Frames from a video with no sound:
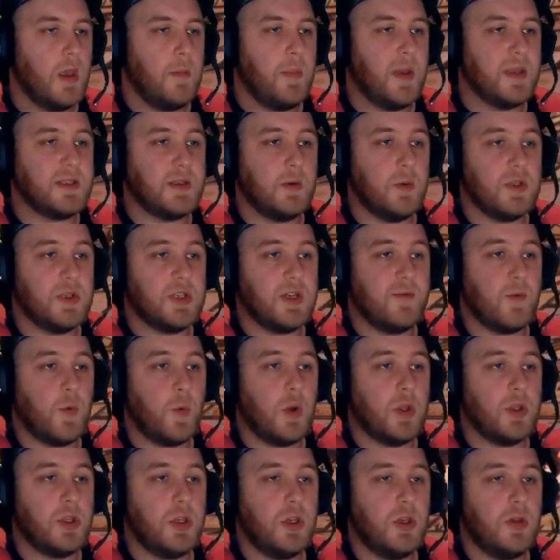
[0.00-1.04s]
Basically, whichever
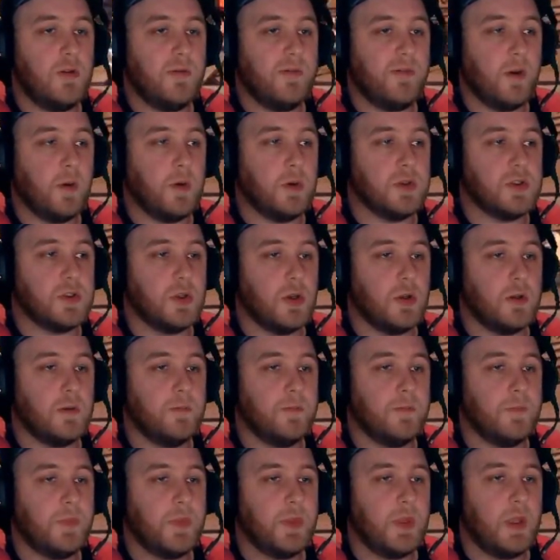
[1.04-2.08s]
one you focus on
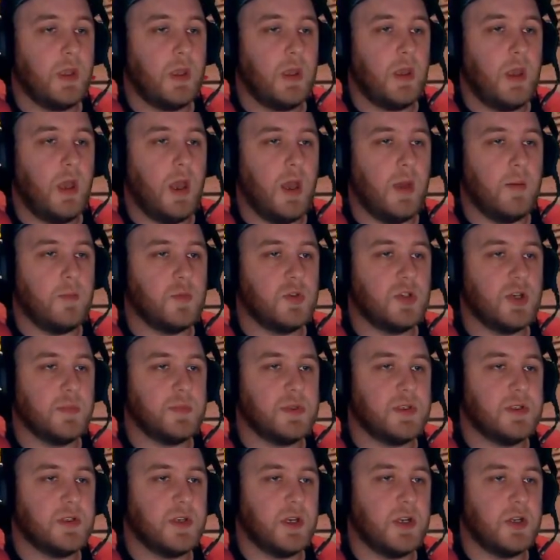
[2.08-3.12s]

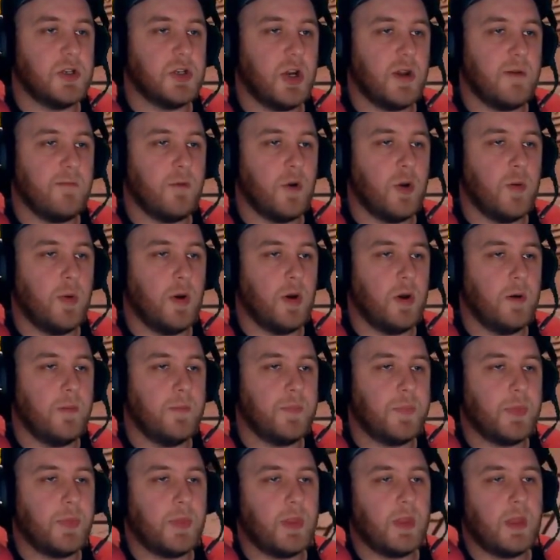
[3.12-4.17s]
jumps inside a giant robot,
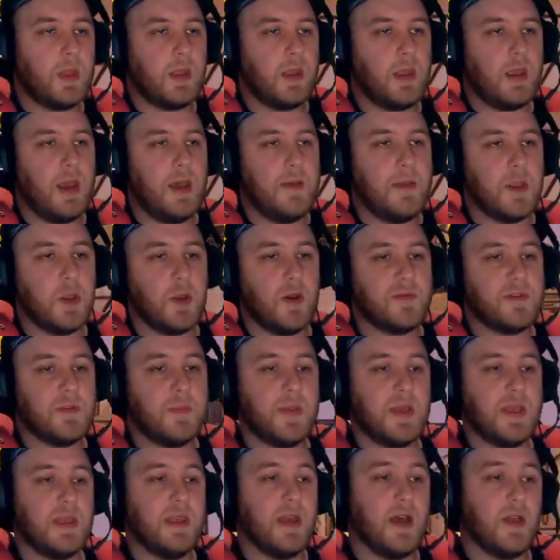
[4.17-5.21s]
and then you have to
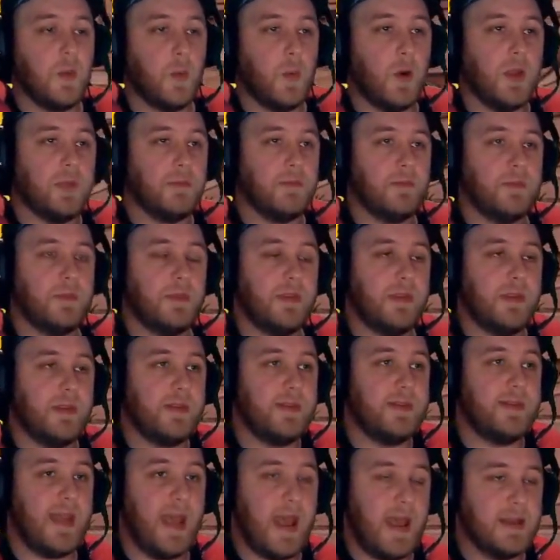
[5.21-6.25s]
beat the other one
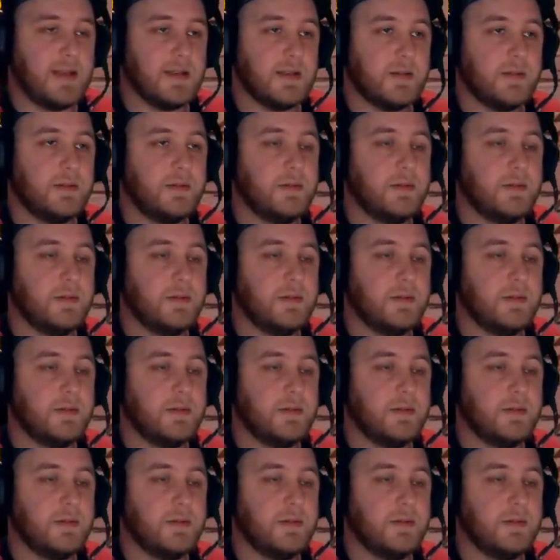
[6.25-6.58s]
dead.